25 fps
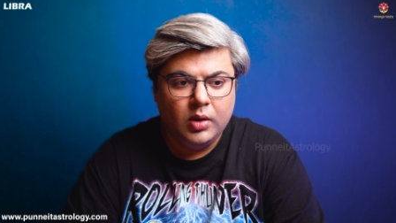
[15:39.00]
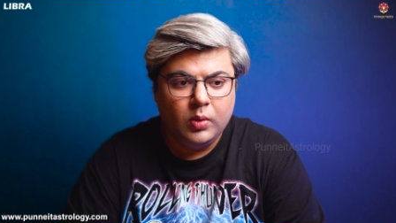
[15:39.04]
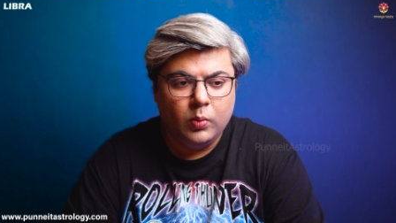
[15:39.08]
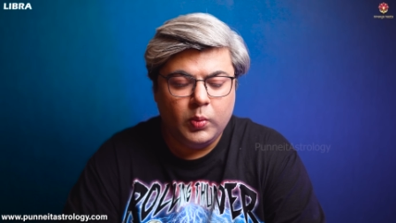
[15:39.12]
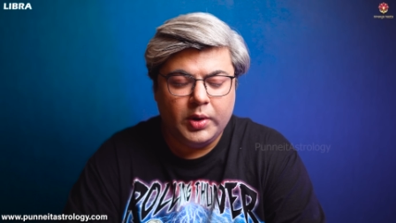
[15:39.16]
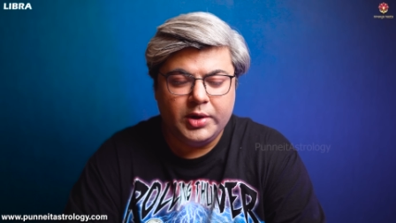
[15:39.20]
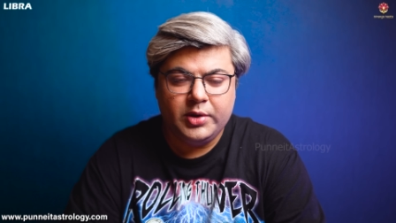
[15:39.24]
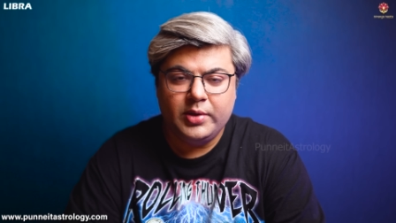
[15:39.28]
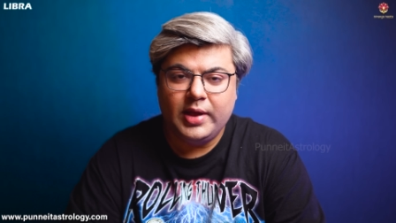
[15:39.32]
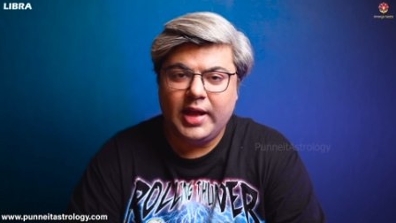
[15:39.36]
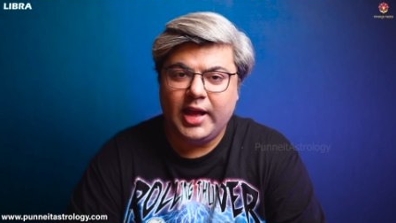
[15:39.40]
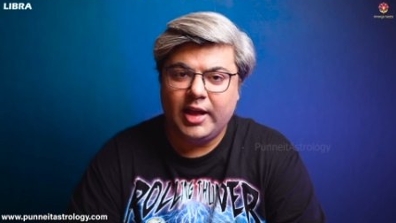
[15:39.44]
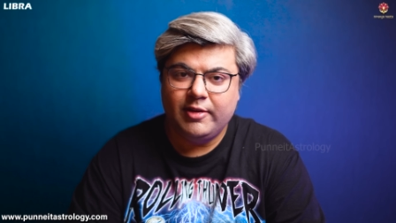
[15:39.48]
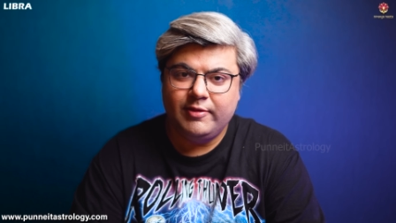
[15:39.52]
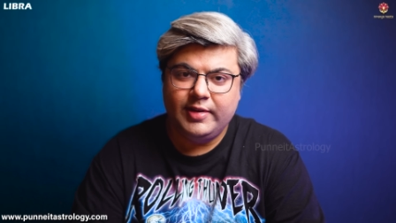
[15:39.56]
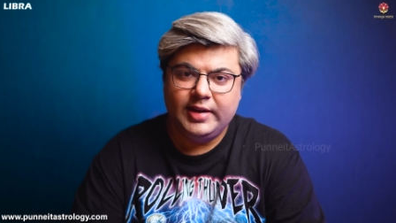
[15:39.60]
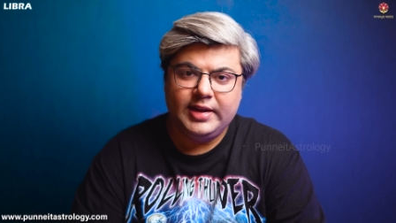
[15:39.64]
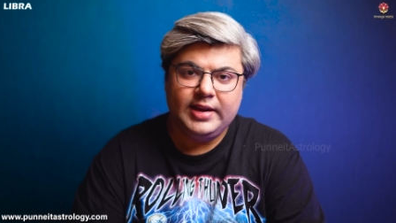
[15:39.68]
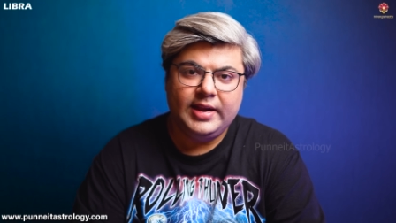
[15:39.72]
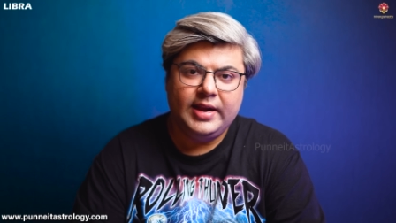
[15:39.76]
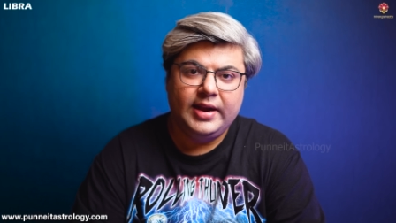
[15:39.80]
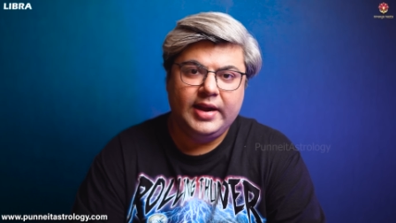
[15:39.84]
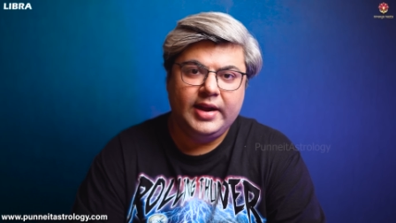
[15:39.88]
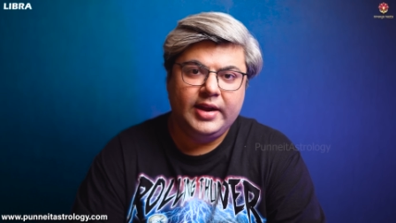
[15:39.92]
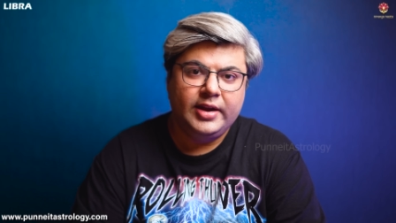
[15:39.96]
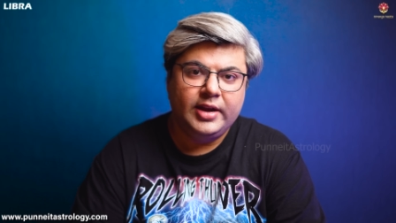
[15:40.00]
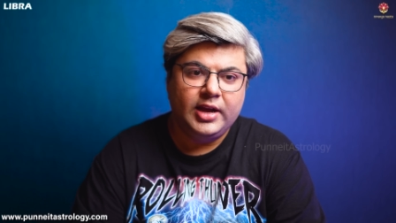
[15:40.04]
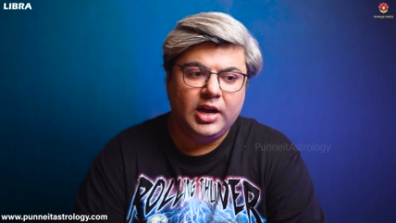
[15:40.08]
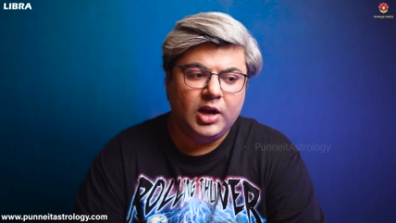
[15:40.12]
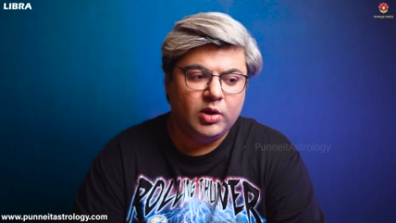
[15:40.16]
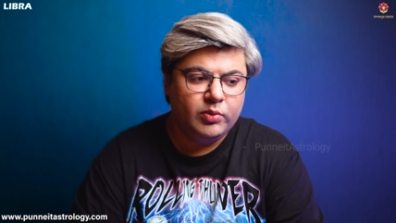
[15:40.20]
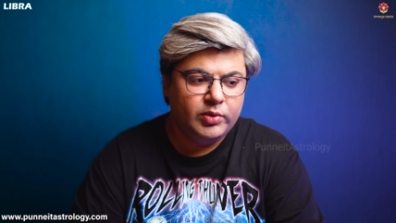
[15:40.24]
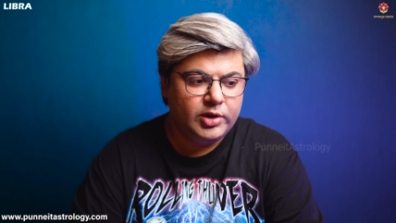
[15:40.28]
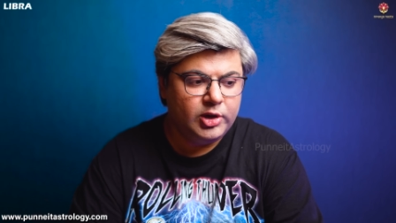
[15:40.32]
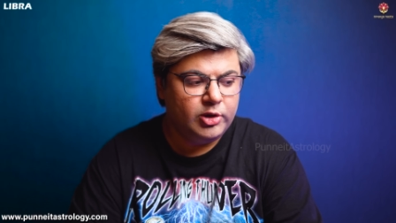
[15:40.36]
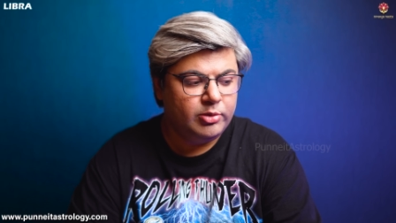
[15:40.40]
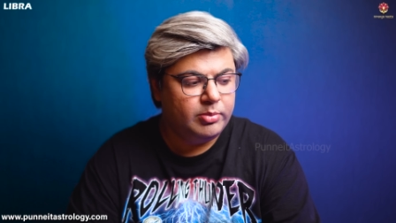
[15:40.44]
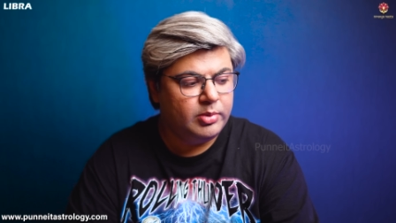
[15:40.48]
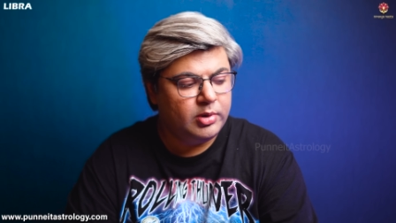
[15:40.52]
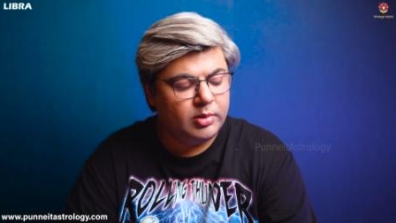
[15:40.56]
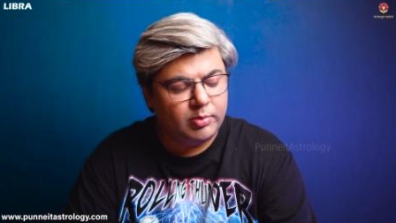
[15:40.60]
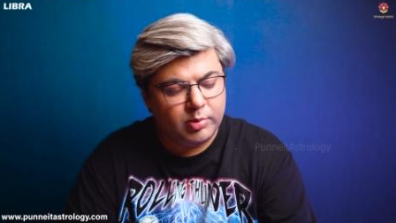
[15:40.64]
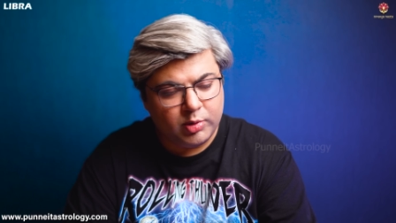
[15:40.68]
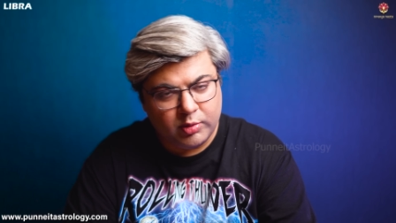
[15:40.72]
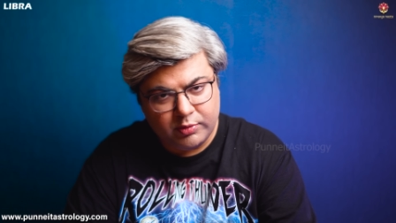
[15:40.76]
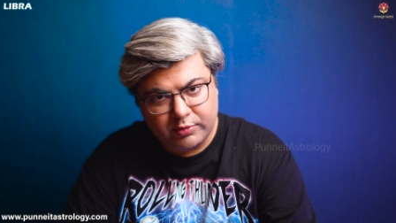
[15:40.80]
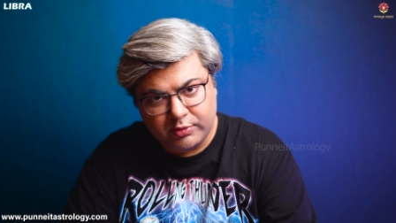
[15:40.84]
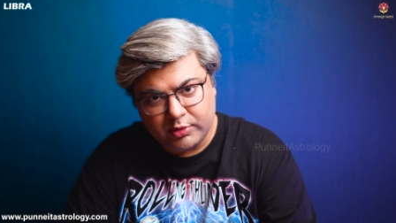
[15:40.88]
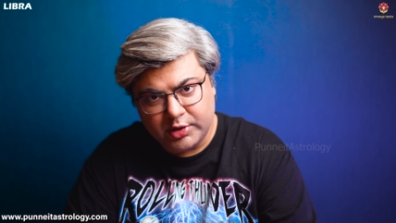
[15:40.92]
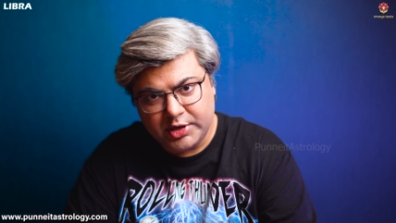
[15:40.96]
what you have at hand, how will you be
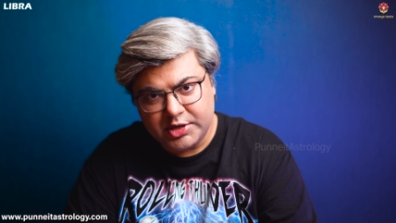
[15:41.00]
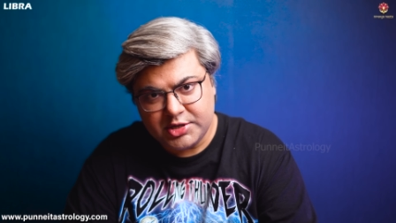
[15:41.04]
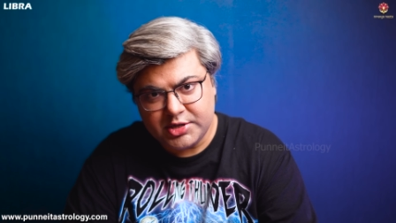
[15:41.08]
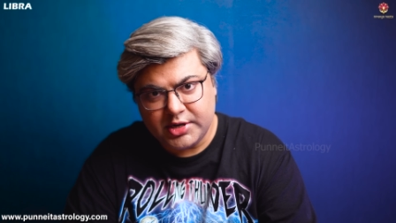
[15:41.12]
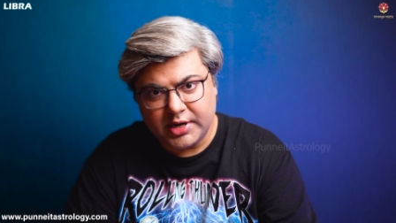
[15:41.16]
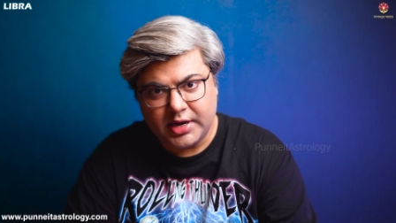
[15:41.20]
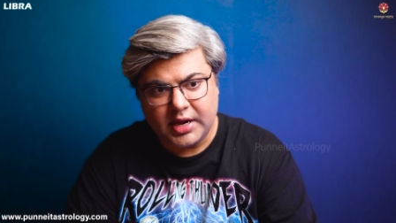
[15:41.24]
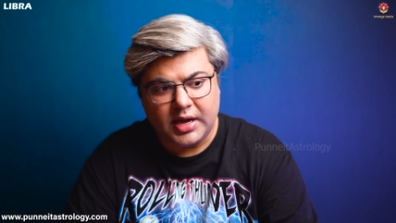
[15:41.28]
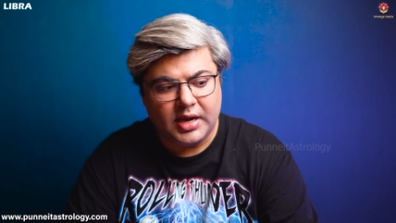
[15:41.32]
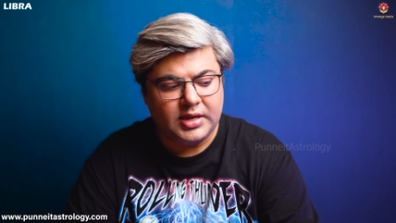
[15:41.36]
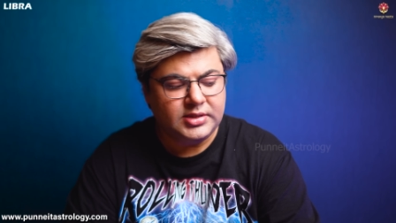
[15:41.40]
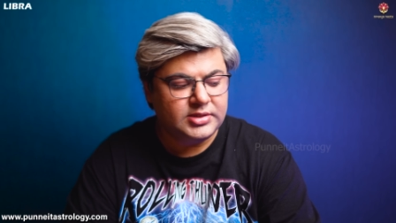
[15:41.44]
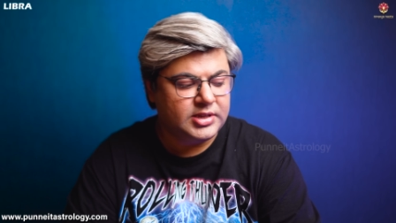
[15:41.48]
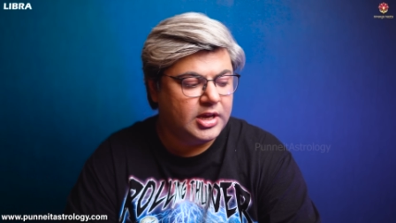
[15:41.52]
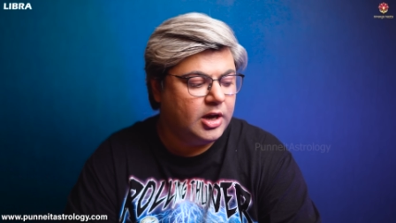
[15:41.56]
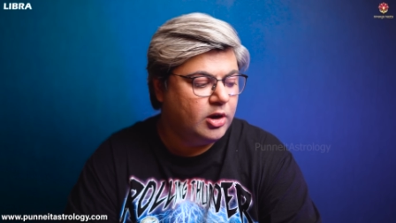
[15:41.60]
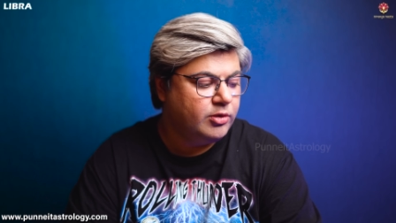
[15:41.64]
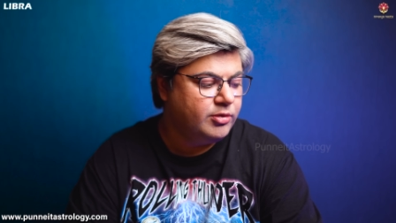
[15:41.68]
able to finish a task,